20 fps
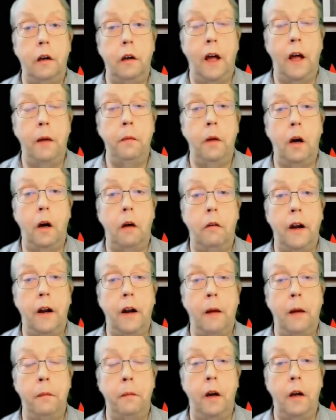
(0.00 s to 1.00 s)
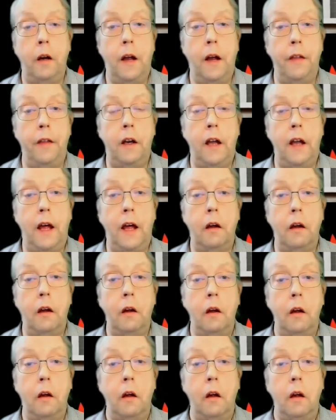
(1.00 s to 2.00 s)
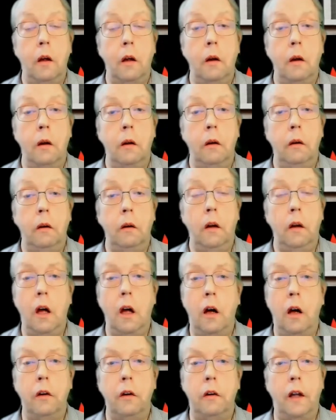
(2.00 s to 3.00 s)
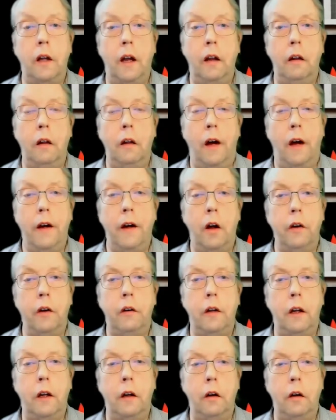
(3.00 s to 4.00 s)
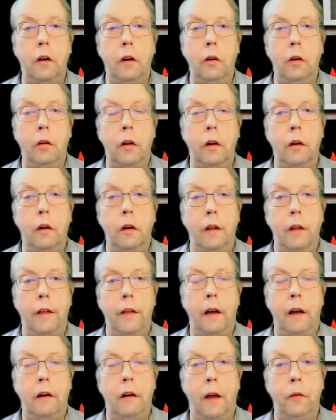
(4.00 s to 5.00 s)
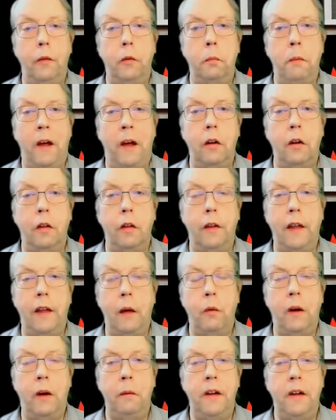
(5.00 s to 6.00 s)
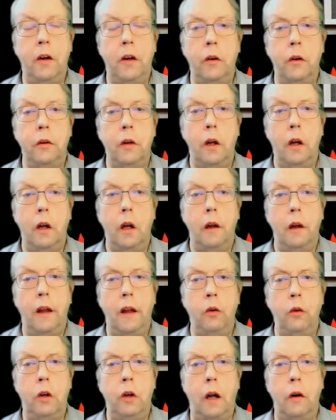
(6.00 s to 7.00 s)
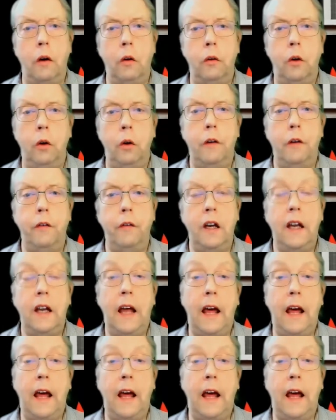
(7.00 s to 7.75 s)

tape and I run it up in another deck, I can't tell you that that tape's better than that one because they were done on two different